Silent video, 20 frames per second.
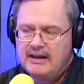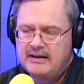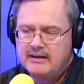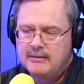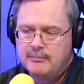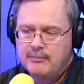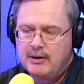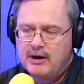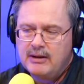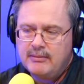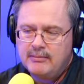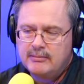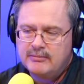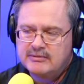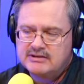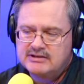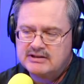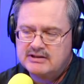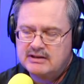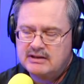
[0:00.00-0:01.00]
And the problem
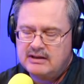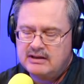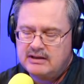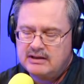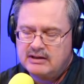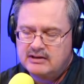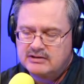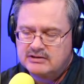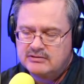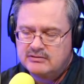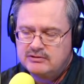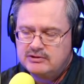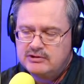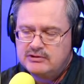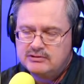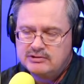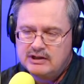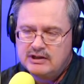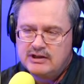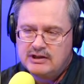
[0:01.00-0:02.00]
with, and there's
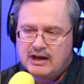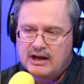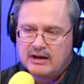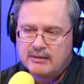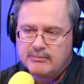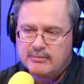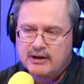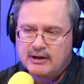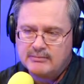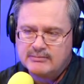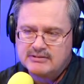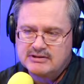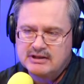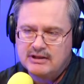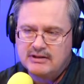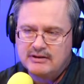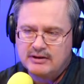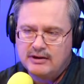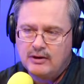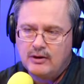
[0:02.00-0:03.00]
usually not a problem
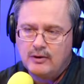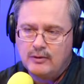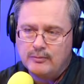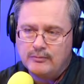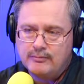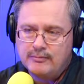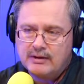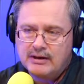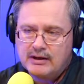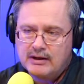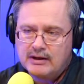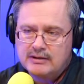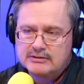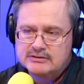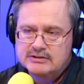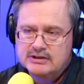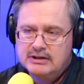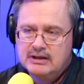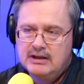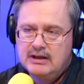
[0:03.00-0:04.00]
selling the home,
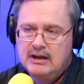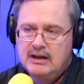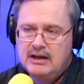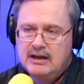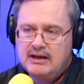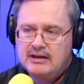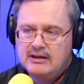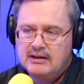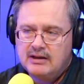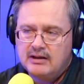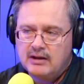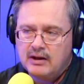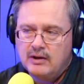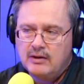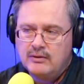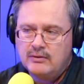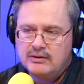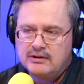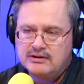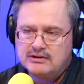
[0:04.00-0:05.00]
because the
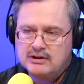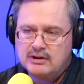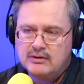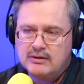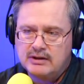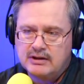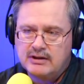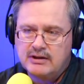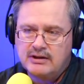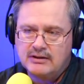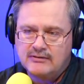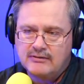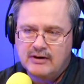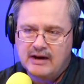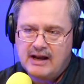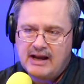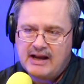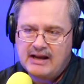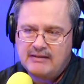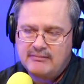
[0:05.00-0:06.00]
loan is only good
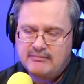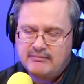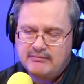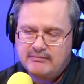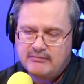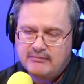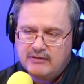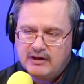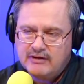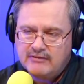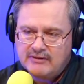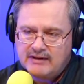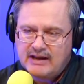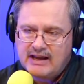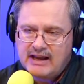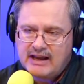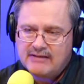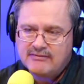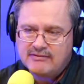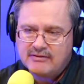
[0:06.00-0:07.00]
for roughly
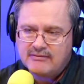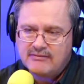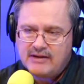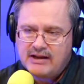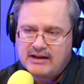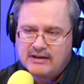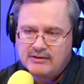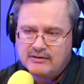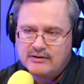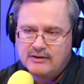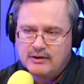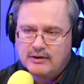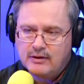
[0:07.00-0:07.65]
half the value of the